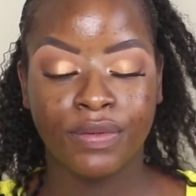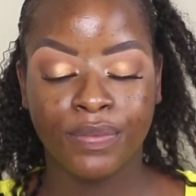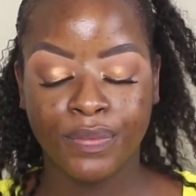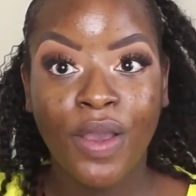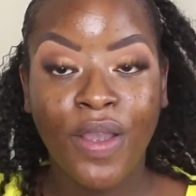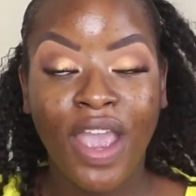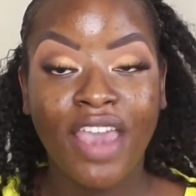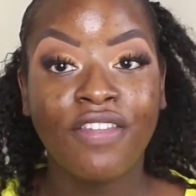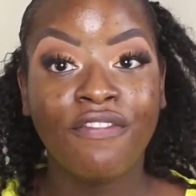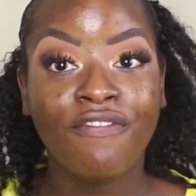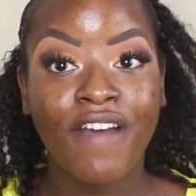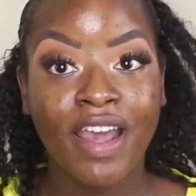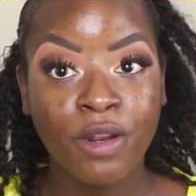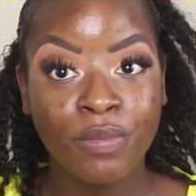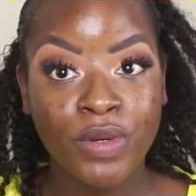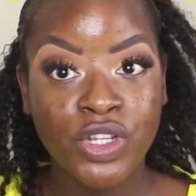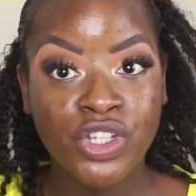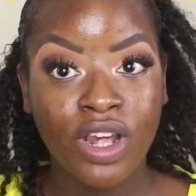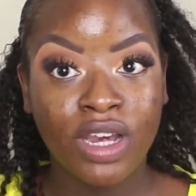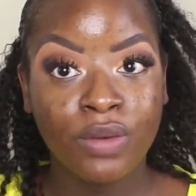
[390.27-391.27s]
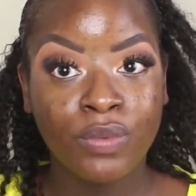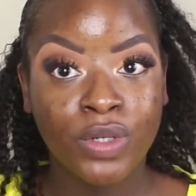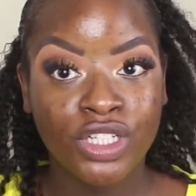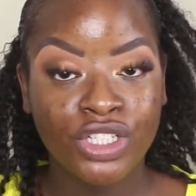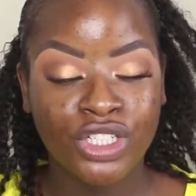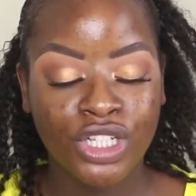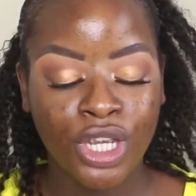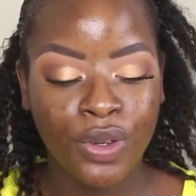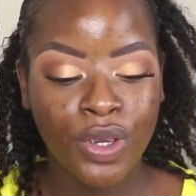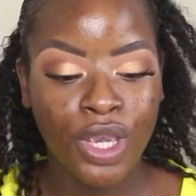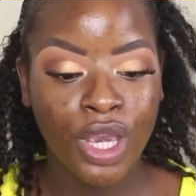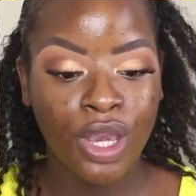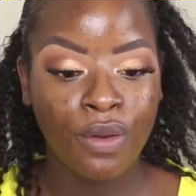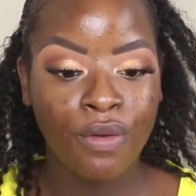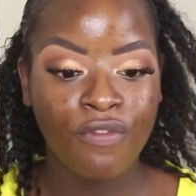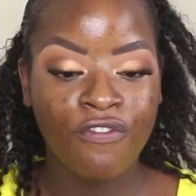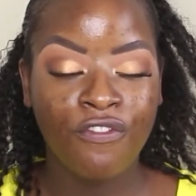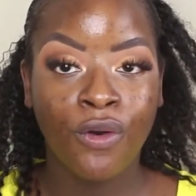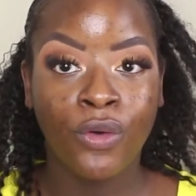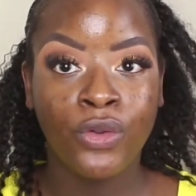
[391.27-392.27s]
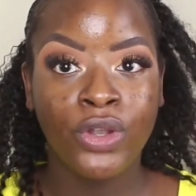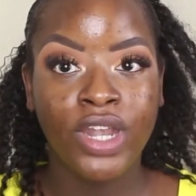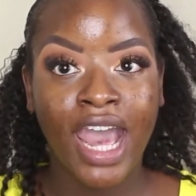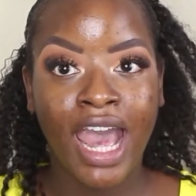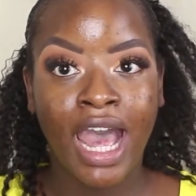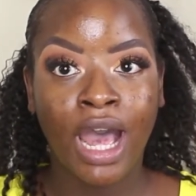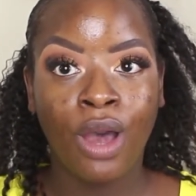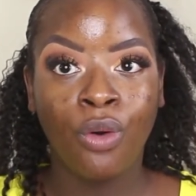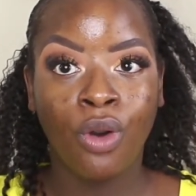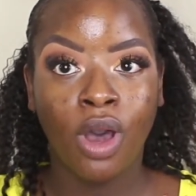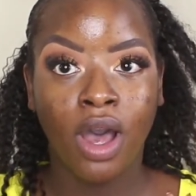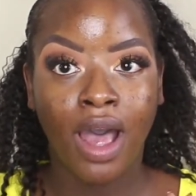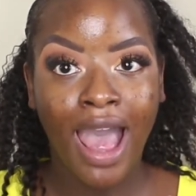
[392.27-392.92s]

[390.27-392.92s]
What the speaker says: Okay, the final brush that I want to show you for now,